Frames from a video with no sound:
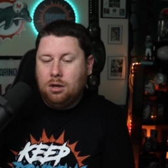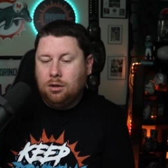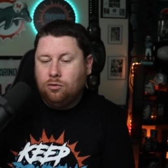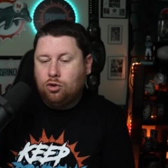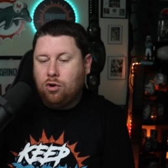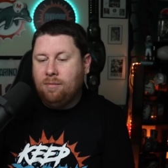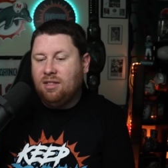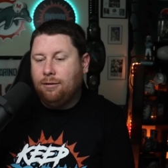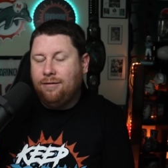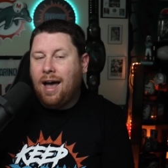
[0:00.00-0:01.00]
trimming the
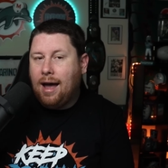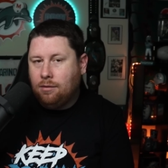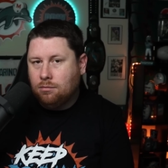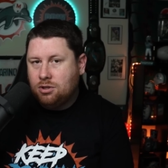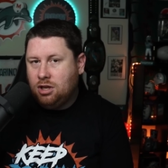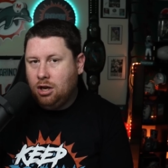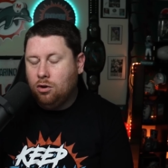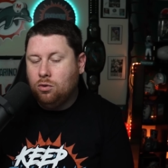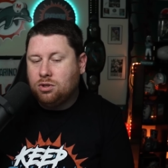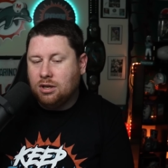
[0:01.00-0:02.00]
fat, seeing
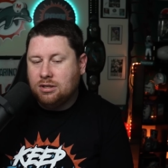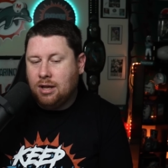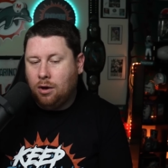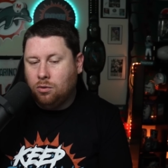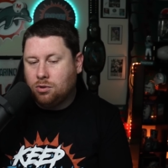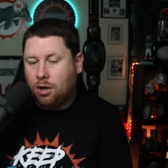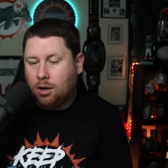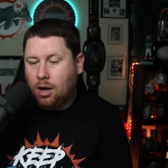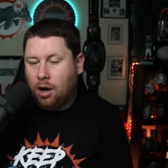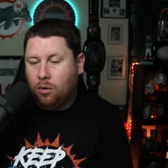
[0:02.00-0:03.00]
who's going to stay, who's going to
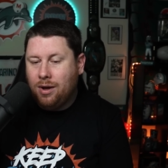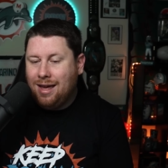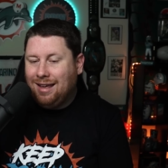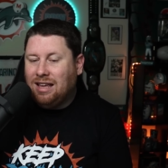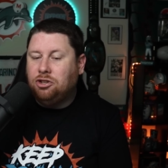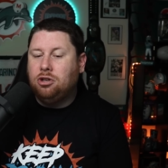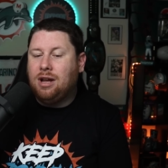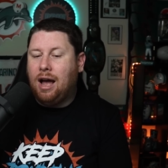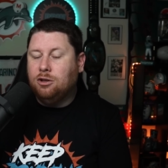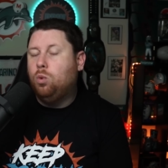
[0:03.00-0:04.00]
go, get your
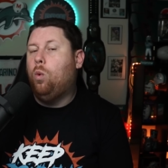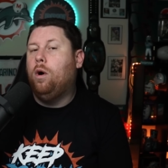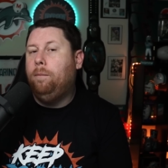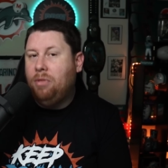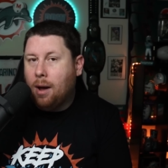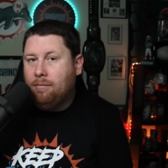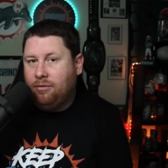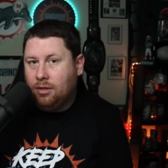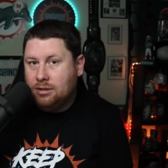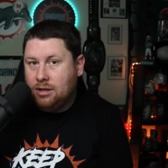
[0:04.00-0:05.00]
guys warmed up for
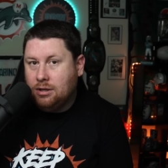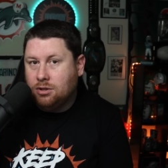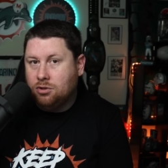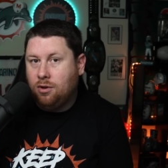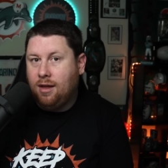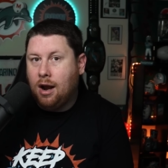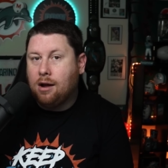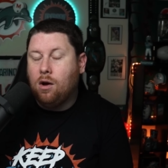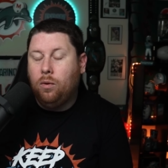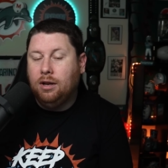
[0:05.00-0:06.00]
the season so they're not
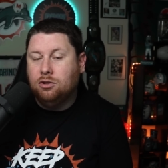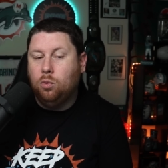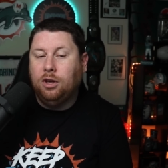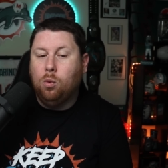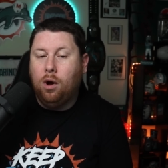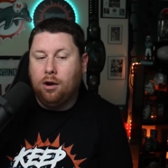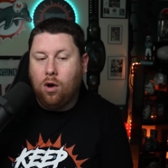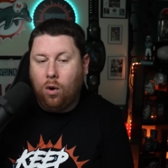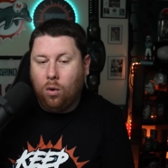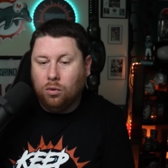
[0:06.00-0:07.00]
going into week one
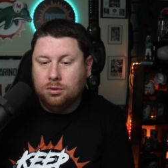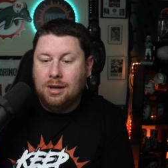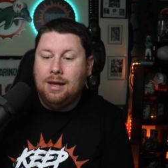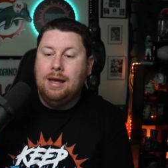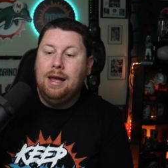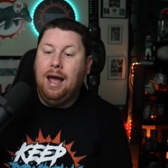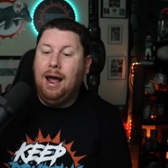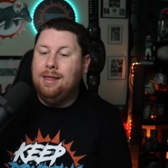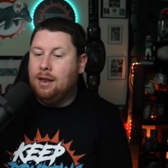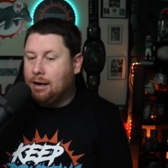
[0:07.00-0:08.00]
cold,
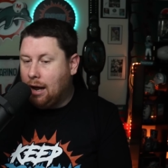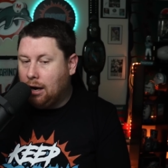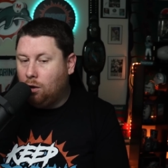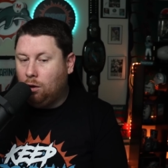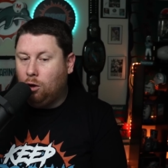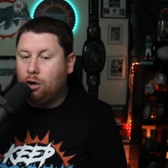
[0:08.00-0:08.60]
and then kind of looking